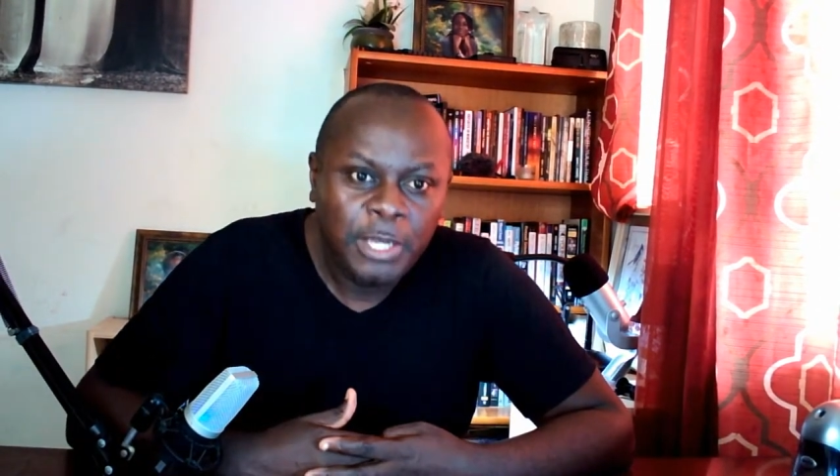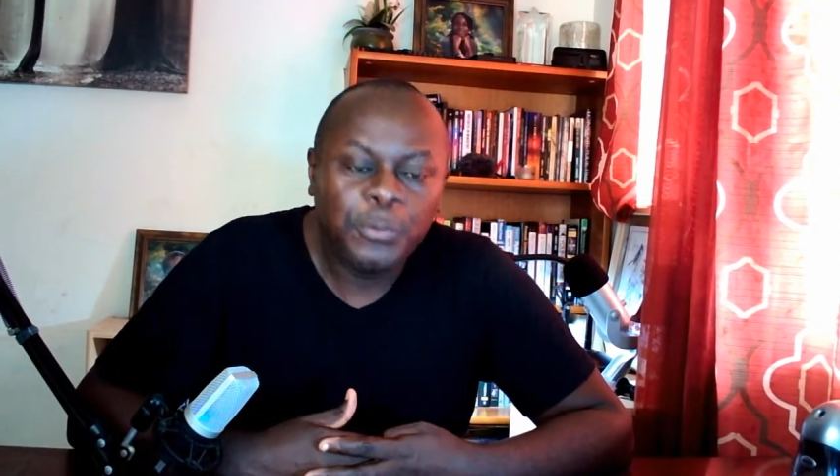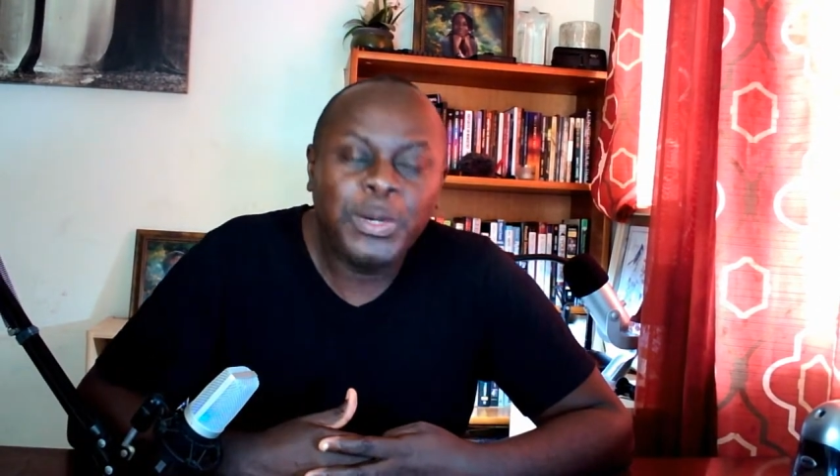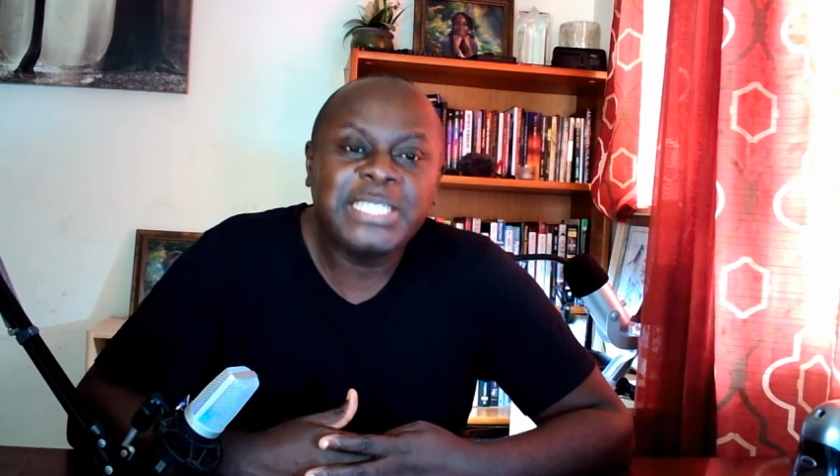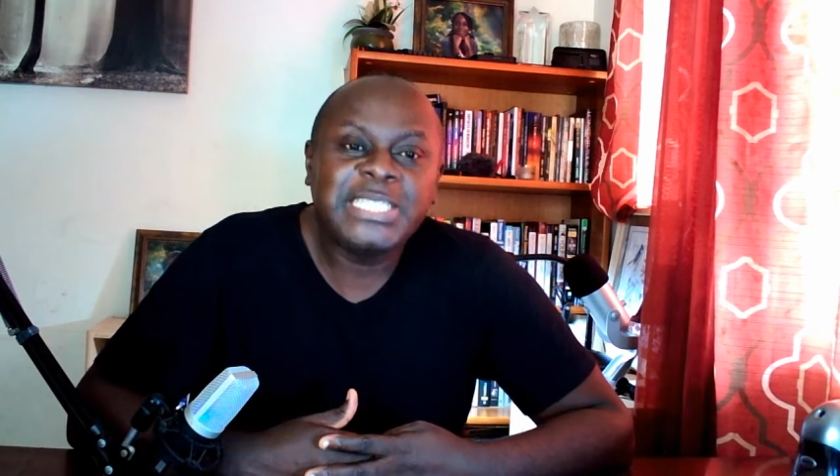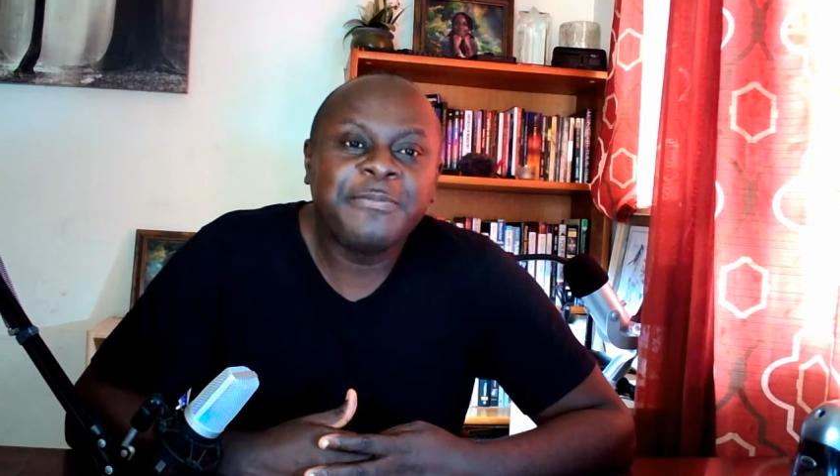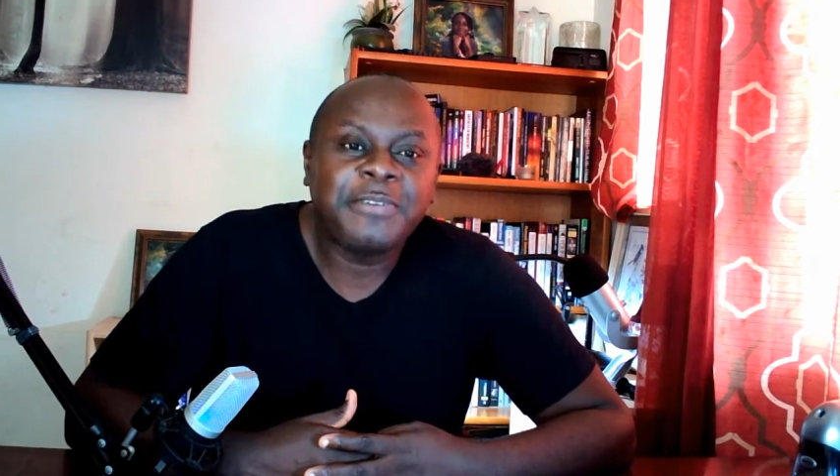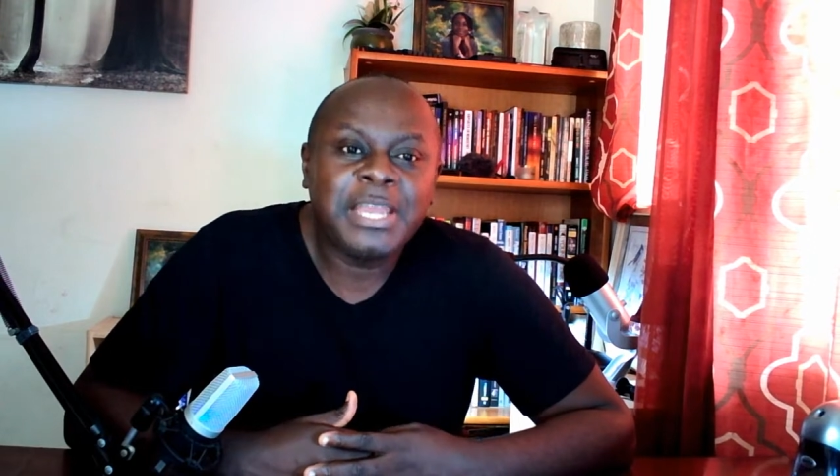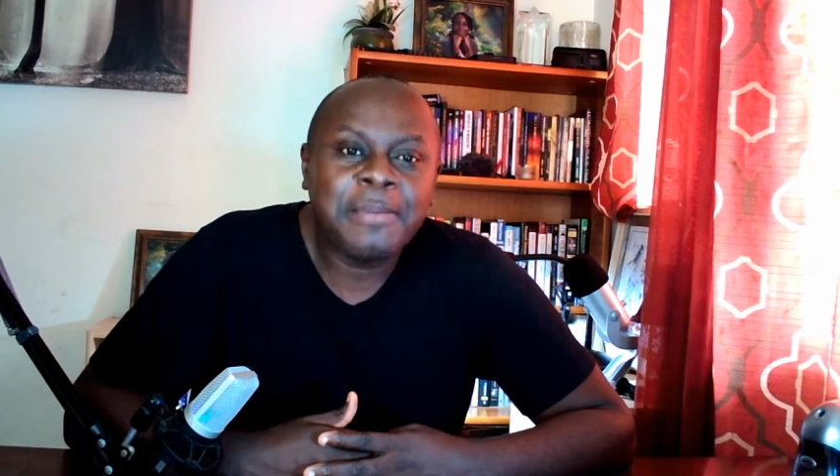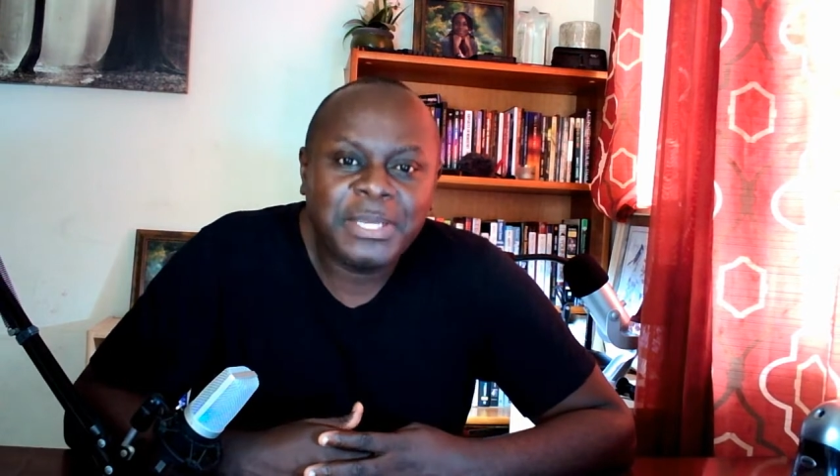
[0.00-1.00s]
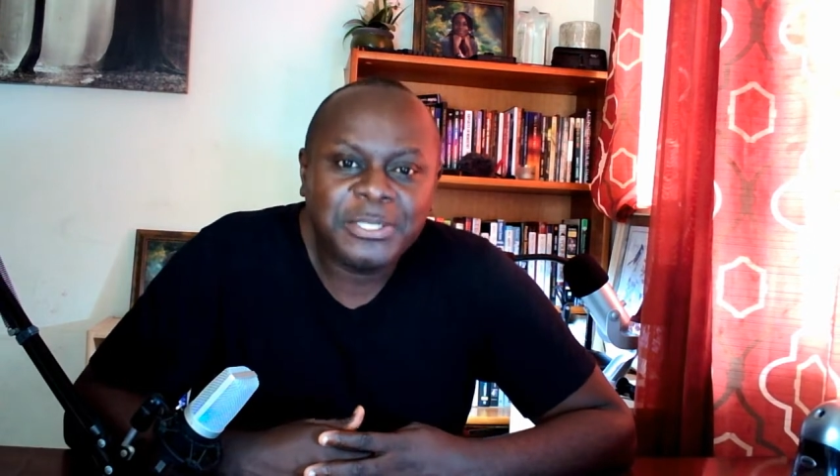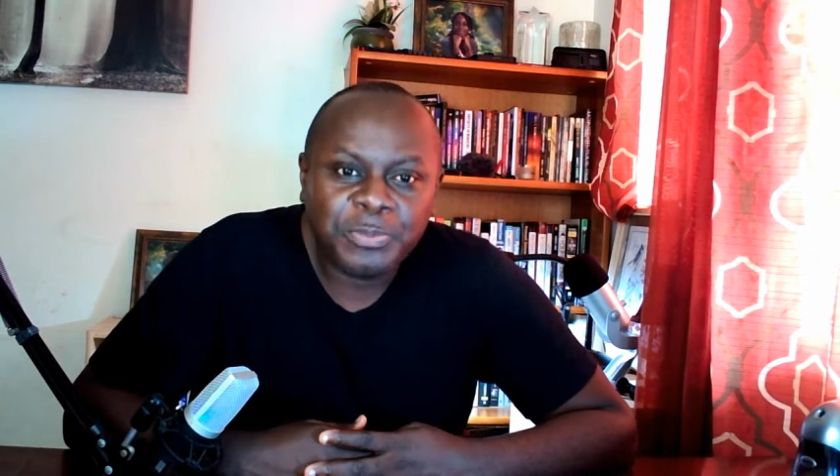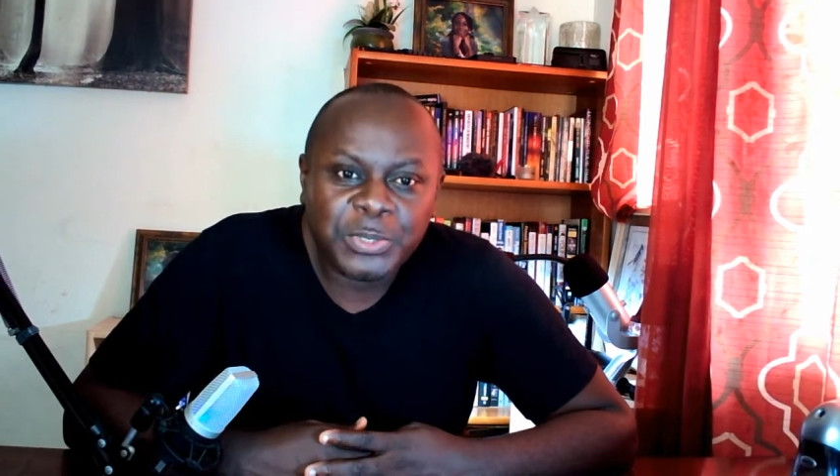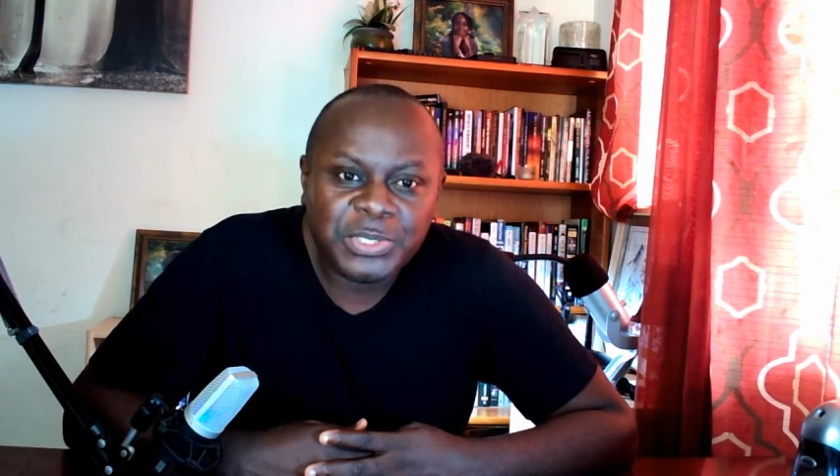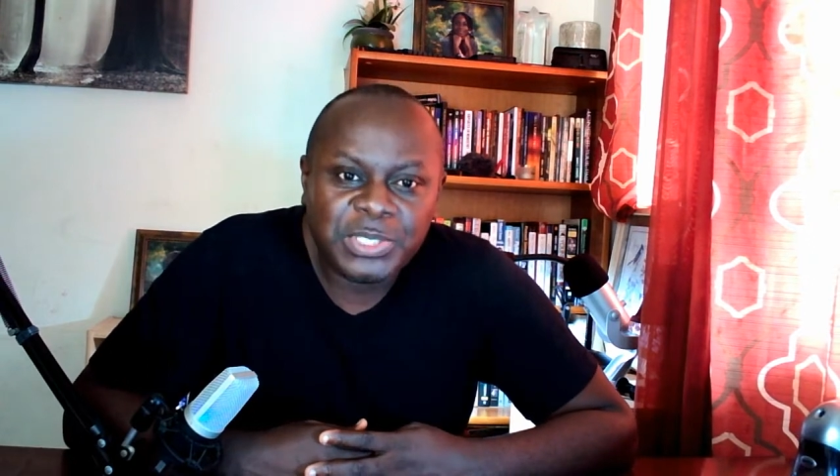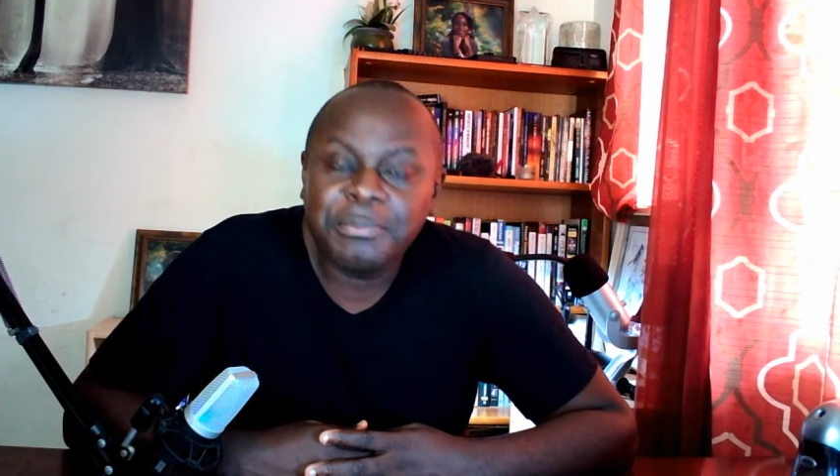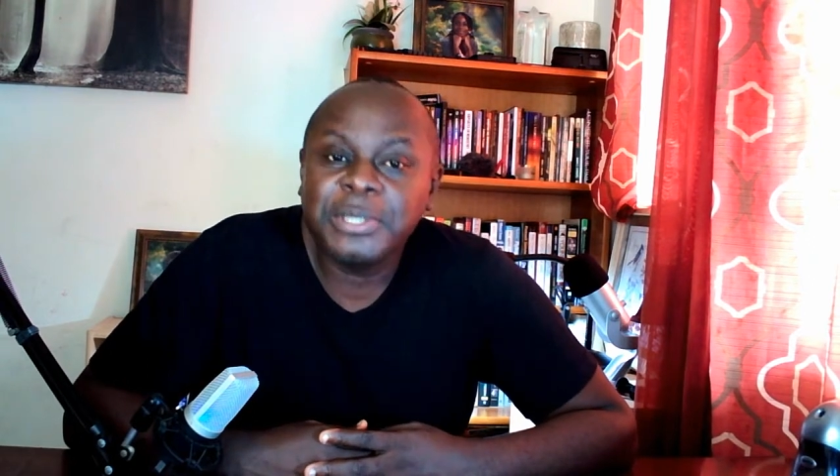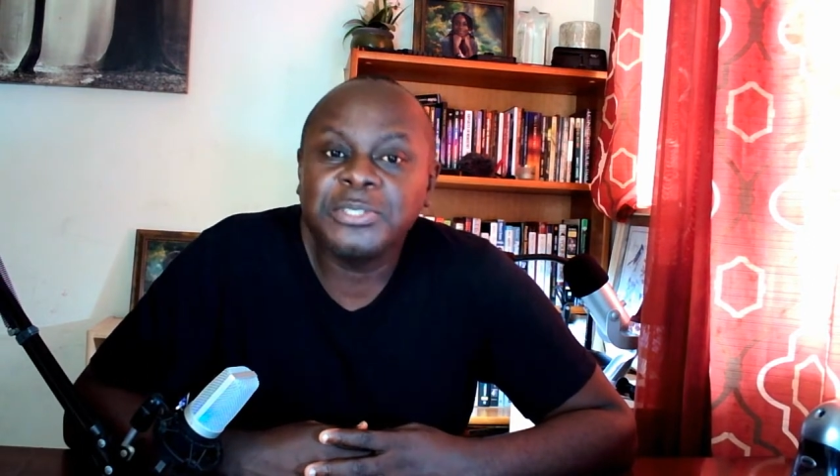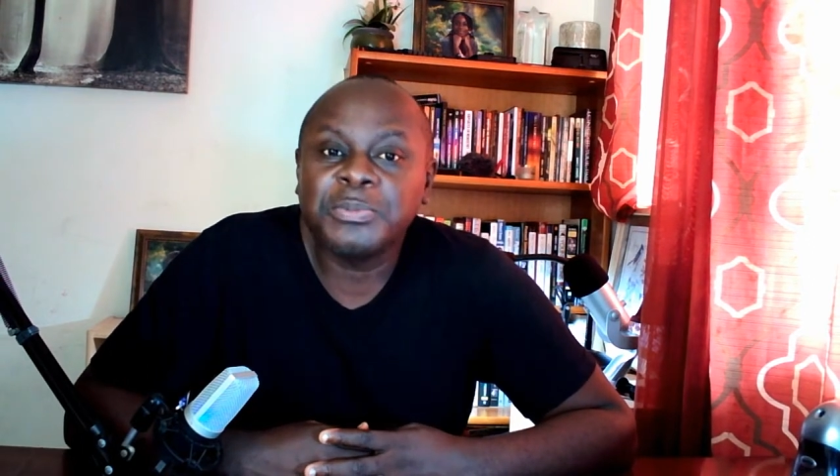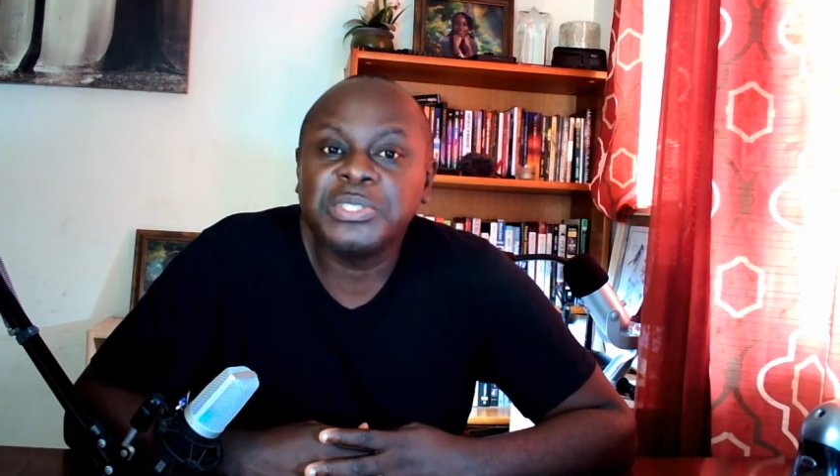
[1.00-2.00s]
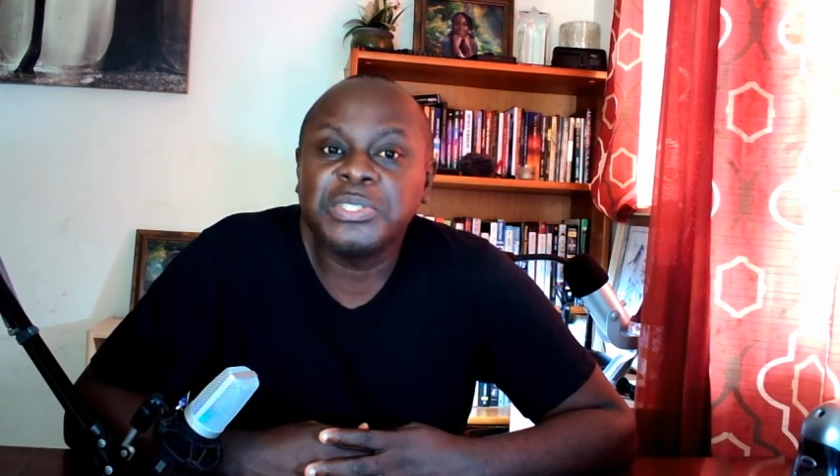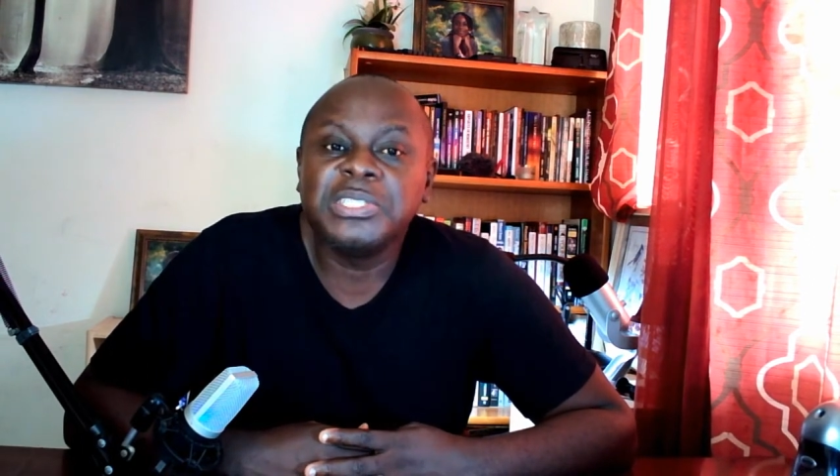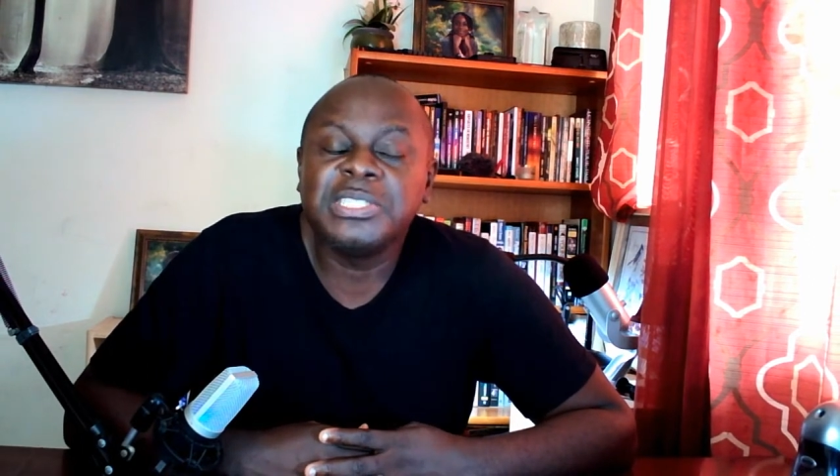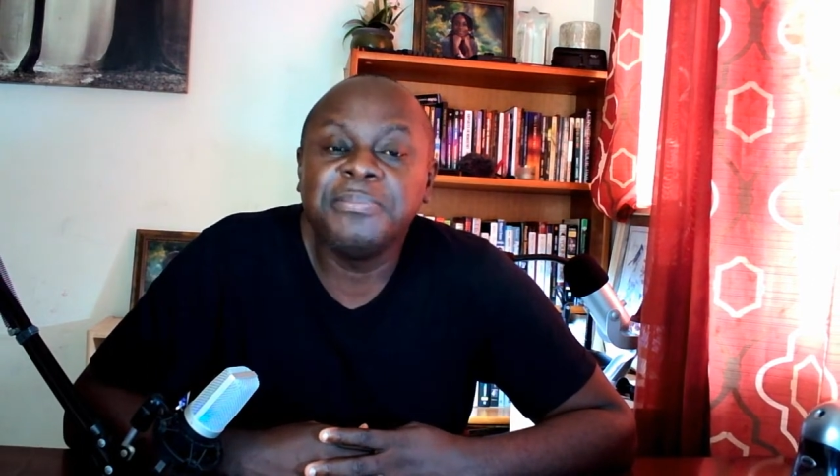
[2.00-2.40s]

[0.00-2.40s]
waiting for the best opportunity